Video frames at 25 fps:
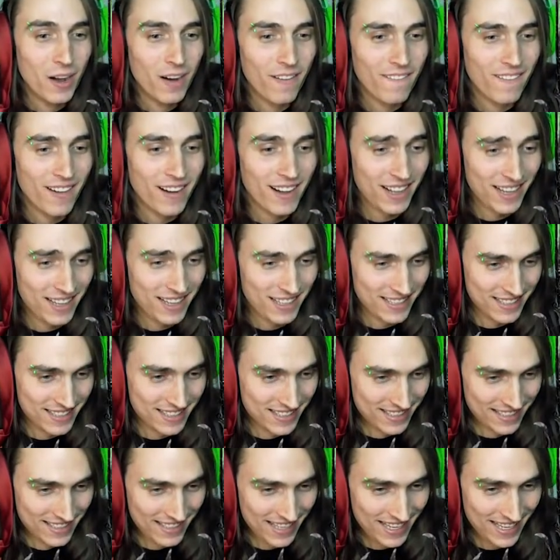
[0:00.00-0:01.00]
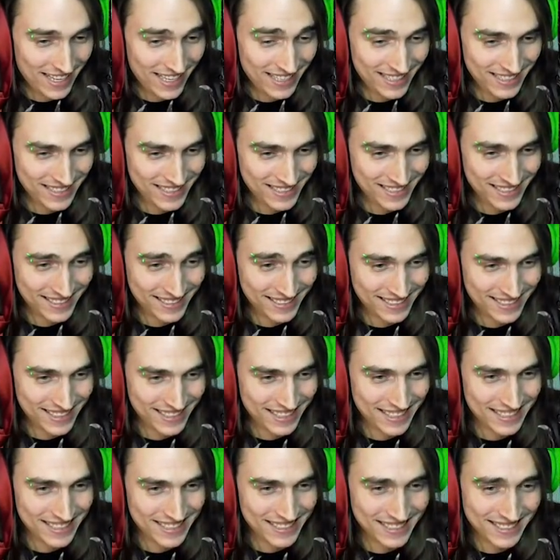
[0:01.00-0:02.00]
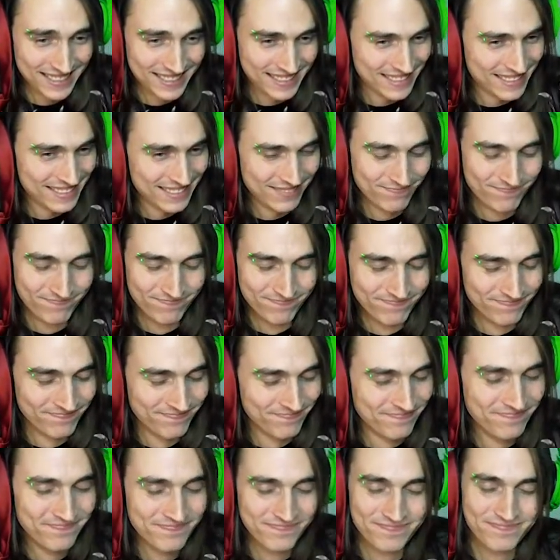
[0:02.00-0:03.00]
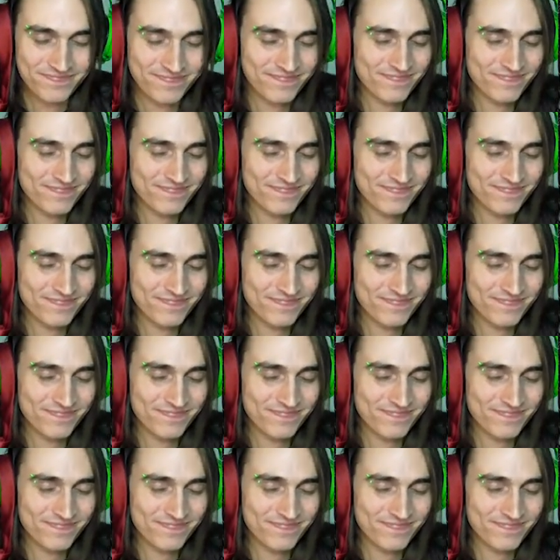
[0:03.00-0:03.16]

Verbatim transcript: Wow, that is just. Mm.